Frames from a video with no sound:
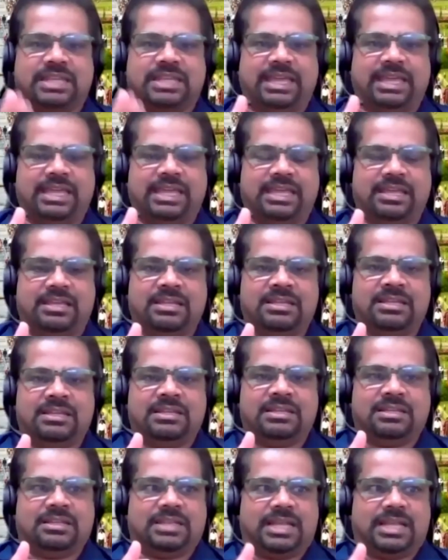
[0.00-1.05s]
thing
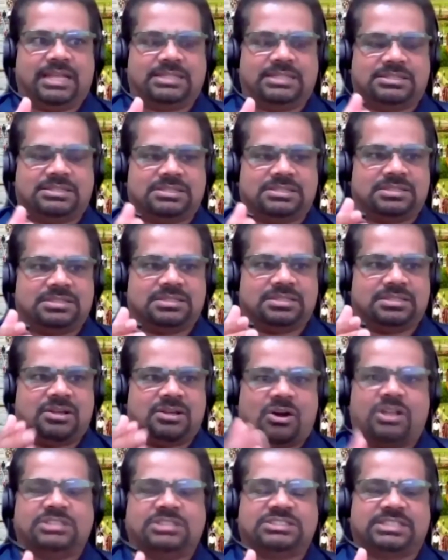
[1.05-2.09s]
that's
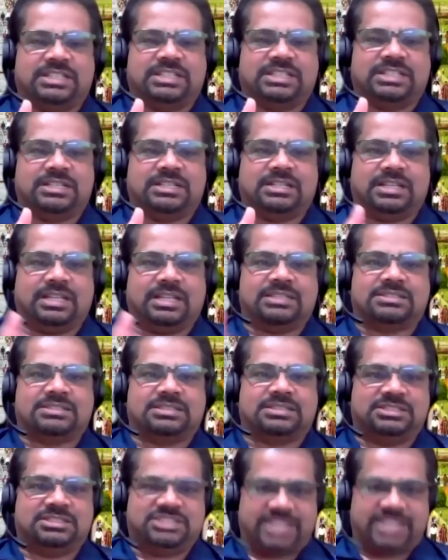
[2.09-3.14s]
constant
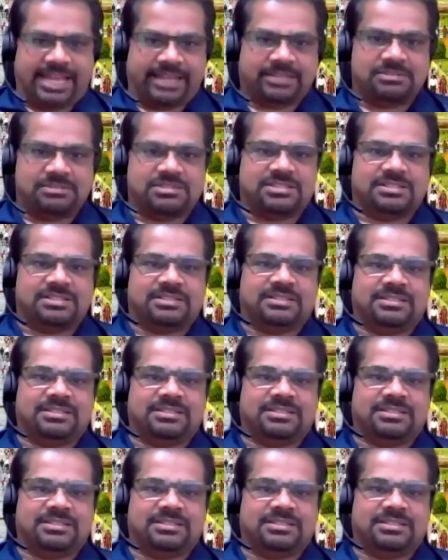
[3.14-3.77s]
is change,